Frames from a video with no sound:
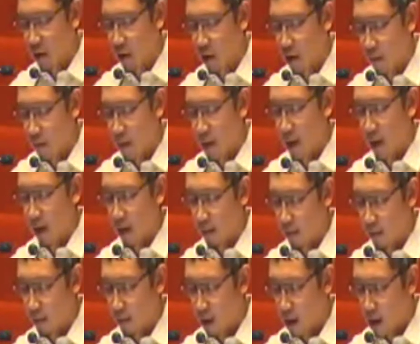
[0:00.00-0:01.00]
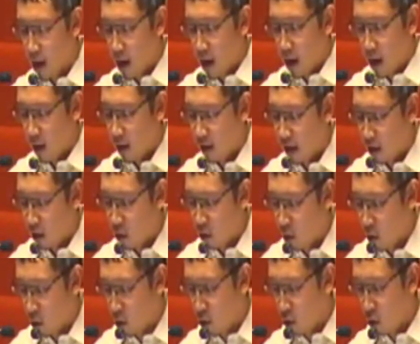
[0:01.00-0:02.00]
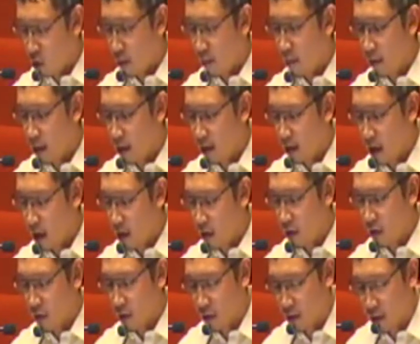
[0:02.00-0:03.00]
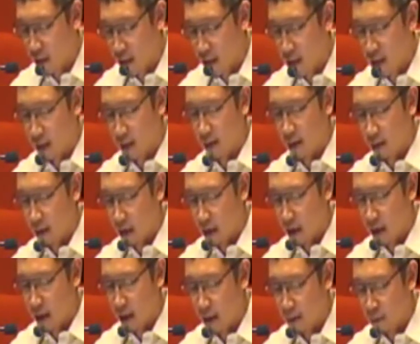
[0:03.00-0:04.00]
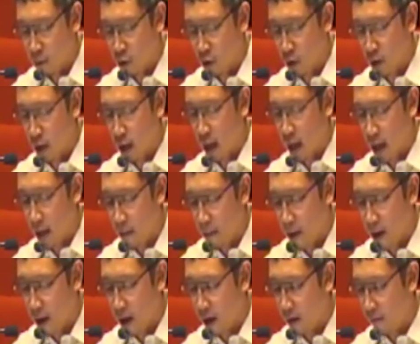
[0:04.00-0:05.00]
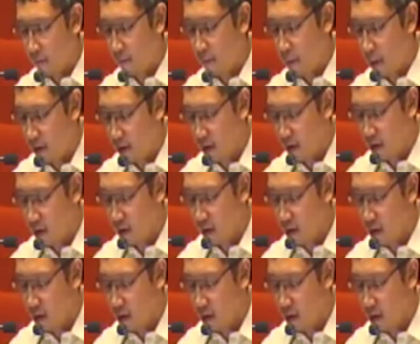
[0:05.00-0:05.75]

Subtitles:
campaign, in that although the military succeeded in capturing MILF bases,